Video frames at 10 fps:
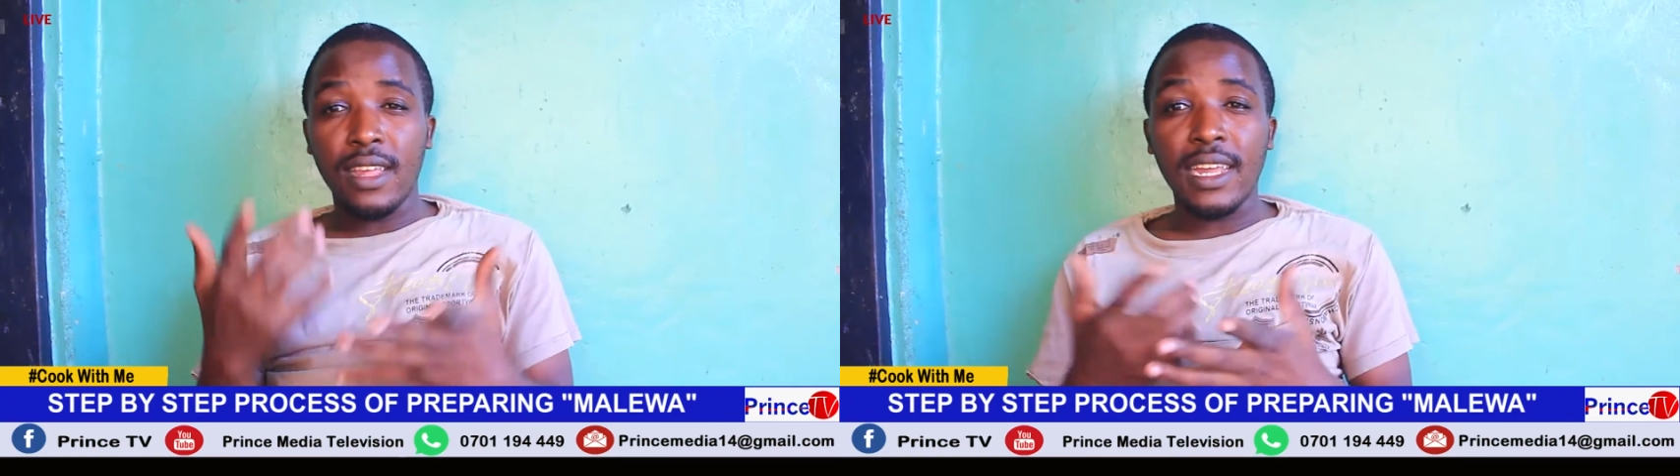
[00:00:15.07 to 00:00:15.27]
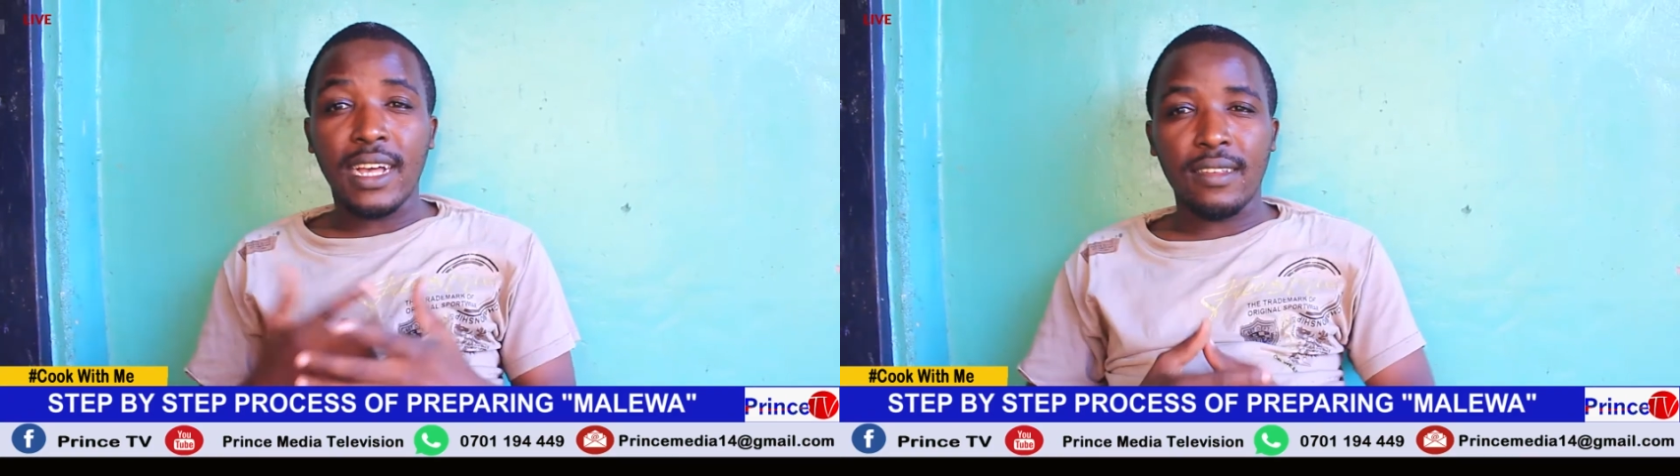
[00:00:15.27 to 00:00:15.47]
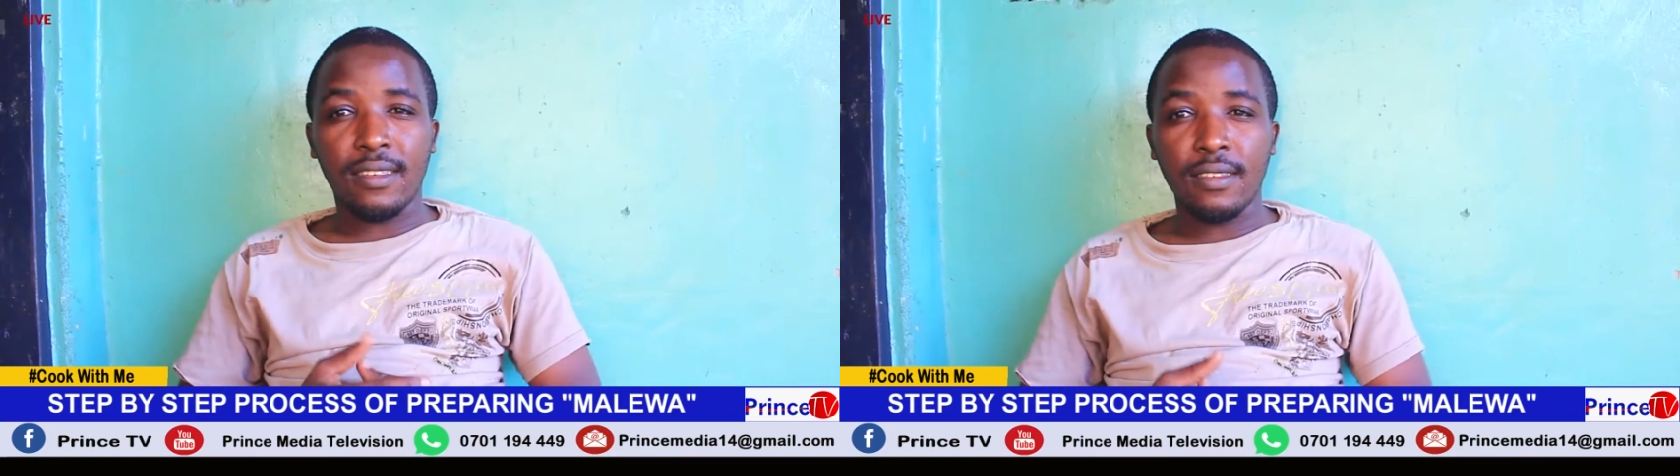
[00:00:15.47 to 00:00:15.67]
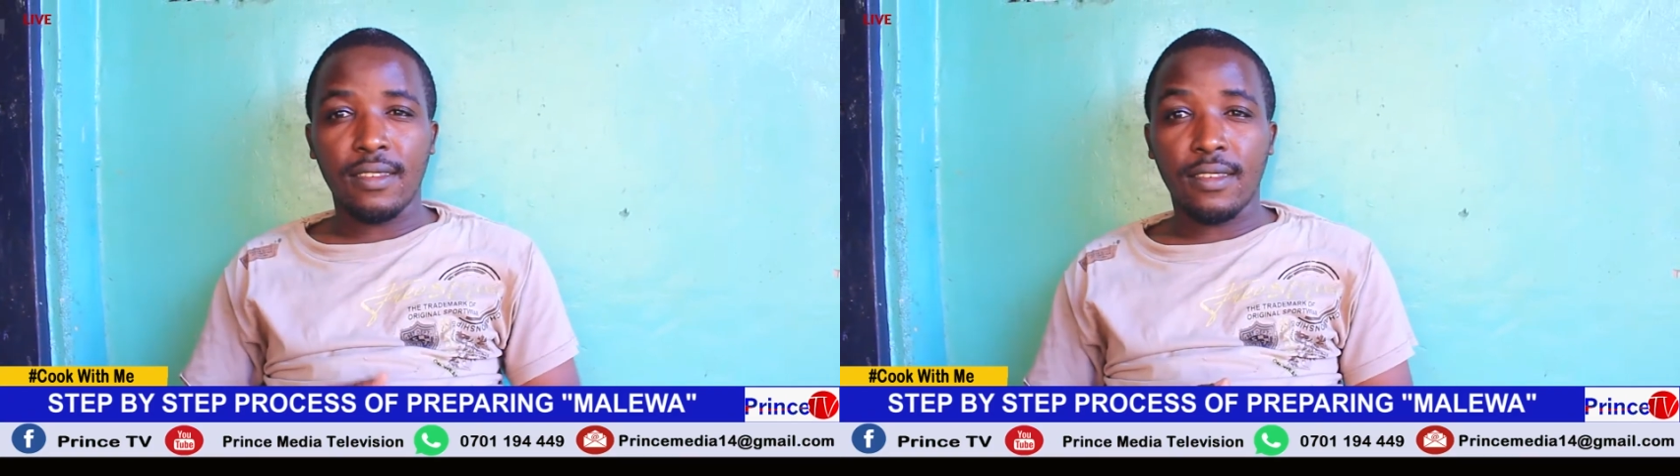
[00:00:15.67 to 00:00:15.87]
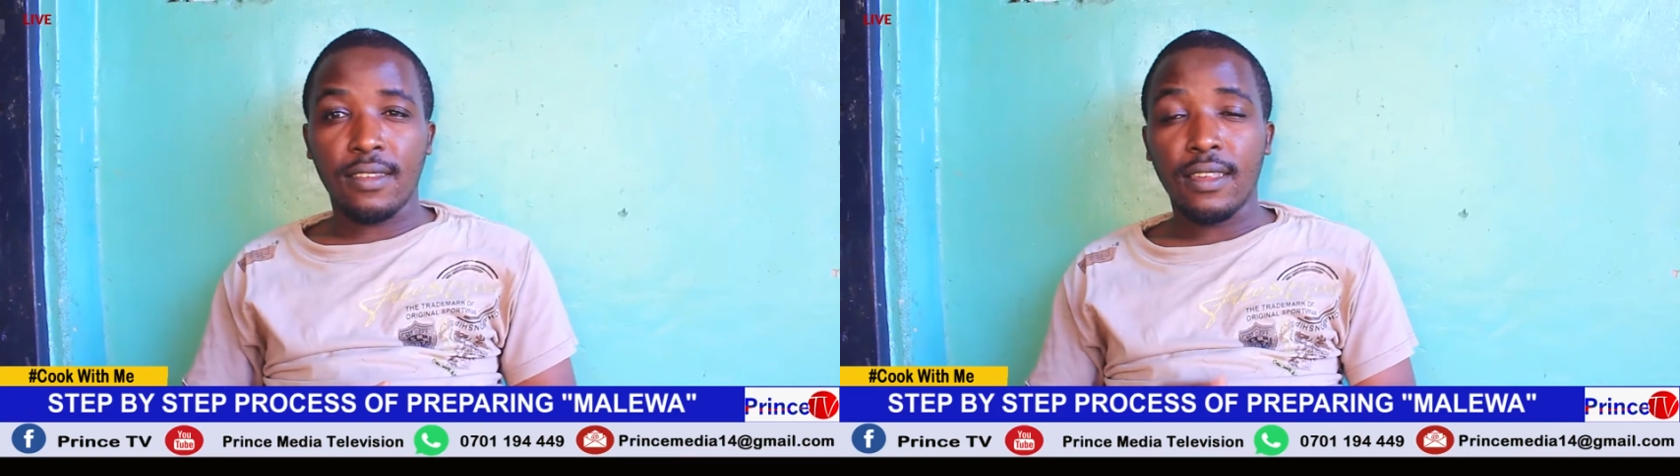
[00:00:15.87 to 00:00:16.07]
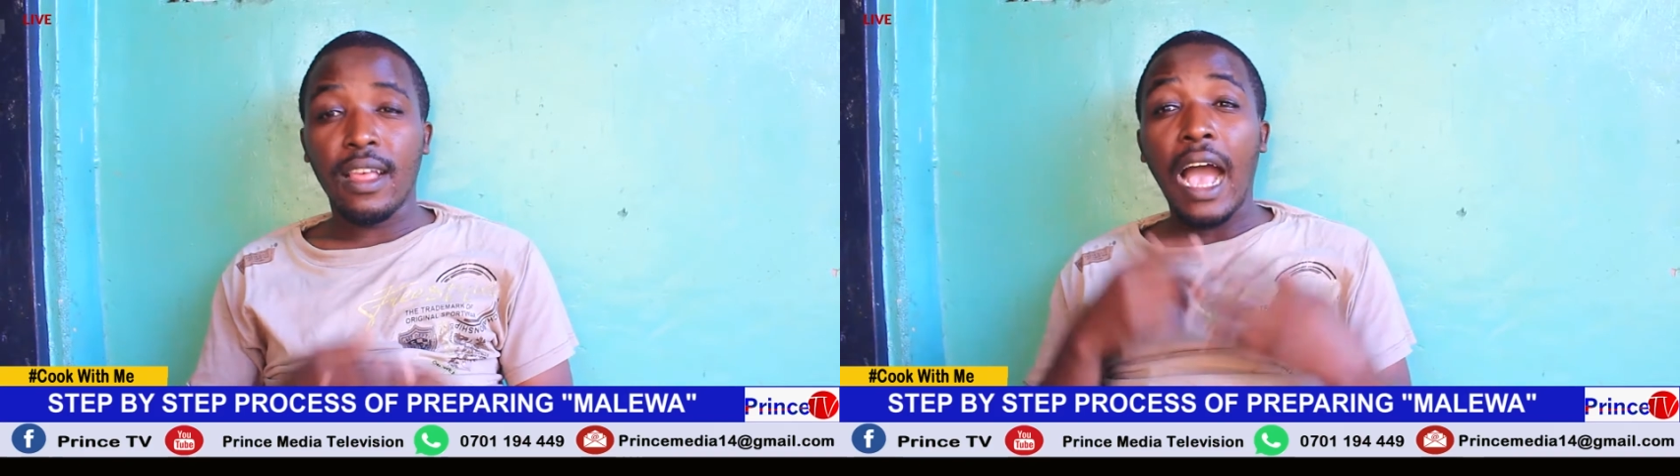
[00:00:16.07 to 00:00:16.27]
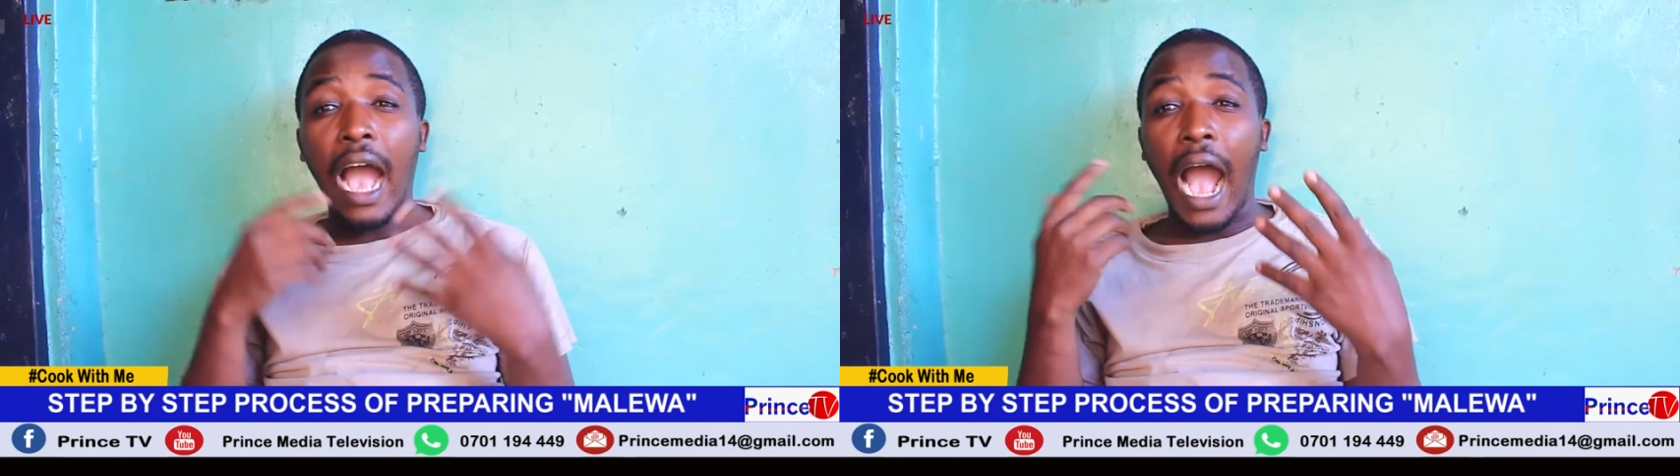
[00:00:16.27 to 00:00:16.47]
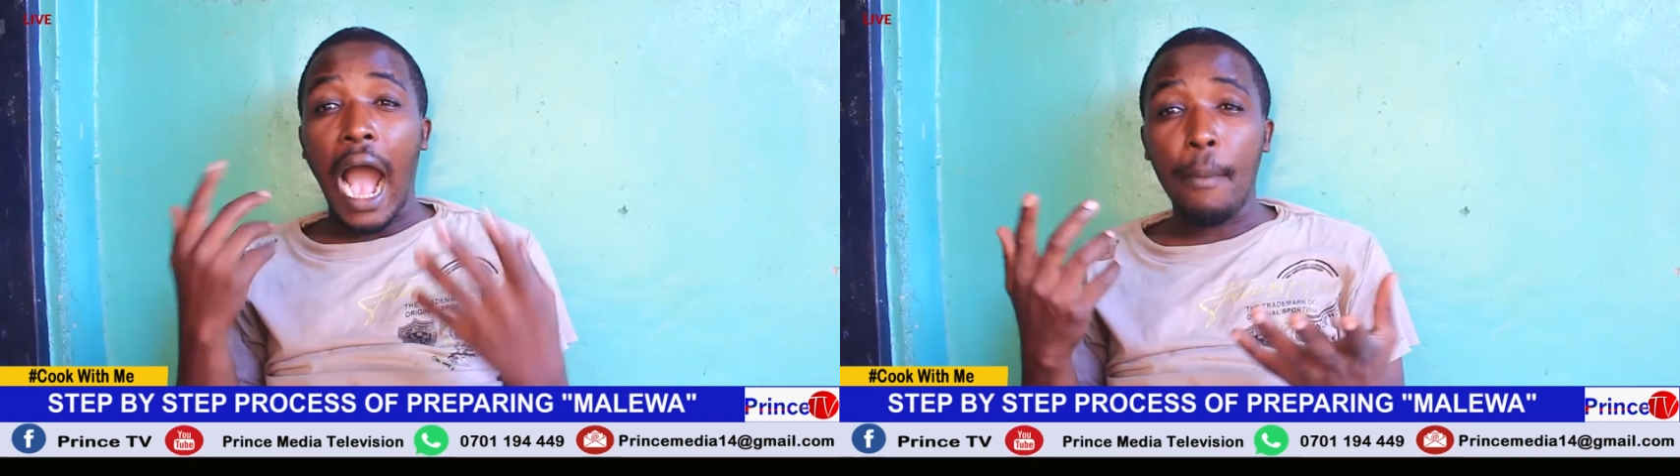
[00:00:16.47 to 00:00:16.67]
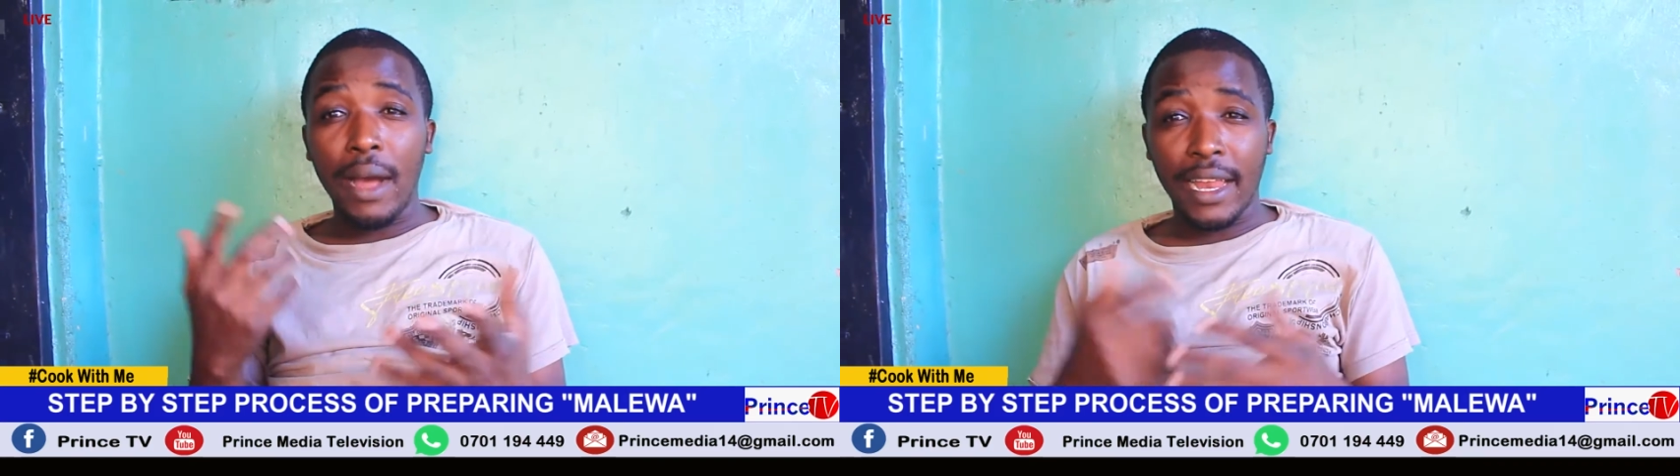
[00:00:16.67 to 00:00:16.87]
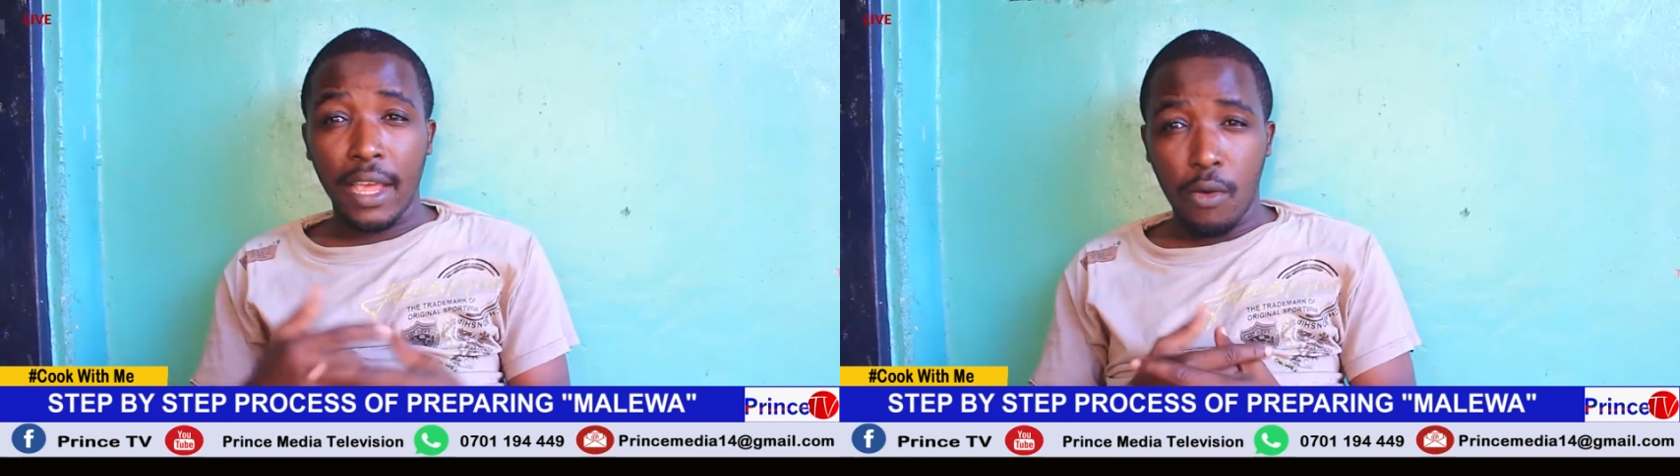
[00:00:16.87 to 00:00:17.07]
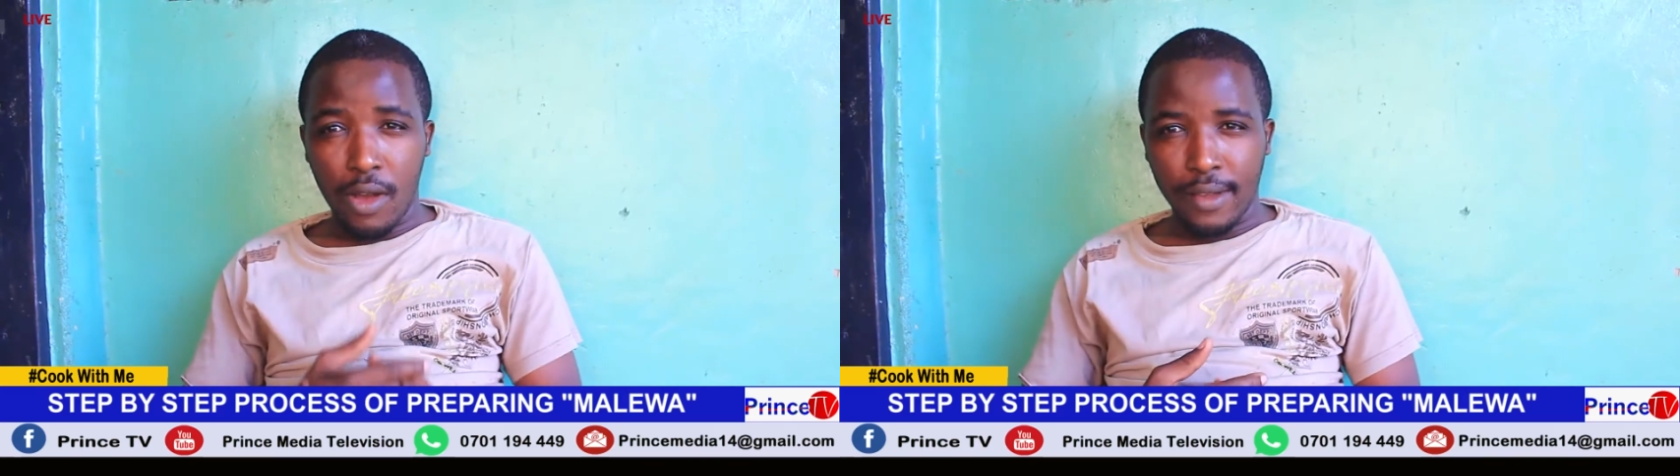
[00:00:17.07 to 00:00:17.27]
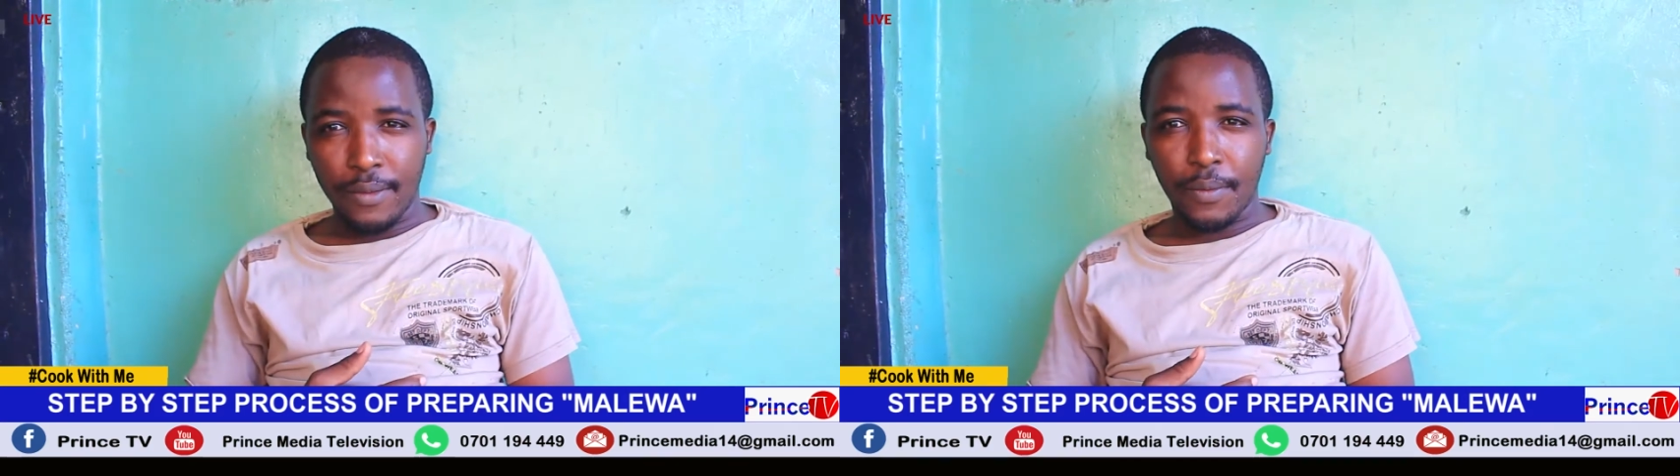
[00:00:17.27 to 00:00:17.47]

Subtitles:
delicacies, a Malewa.